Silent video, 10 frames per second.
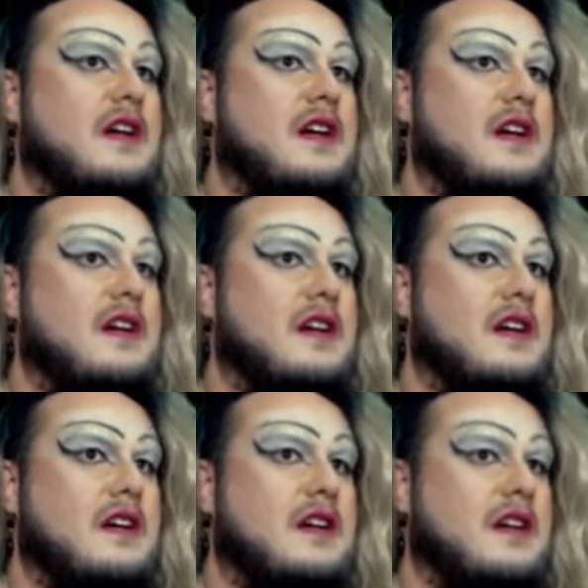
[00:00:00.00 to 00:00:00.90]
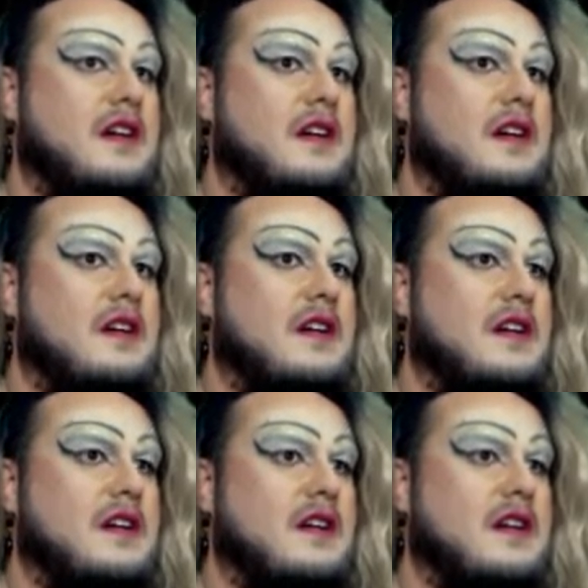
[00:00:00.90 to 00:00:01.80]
No one is speaking in this clip.